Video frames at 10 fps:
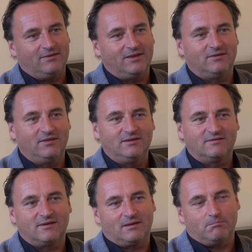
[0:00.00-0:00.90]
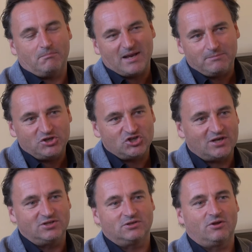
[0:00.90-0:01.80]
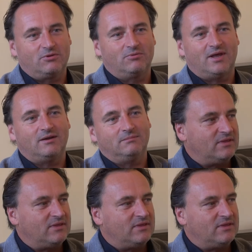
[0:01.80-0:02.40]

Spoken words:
that things might be changed through that.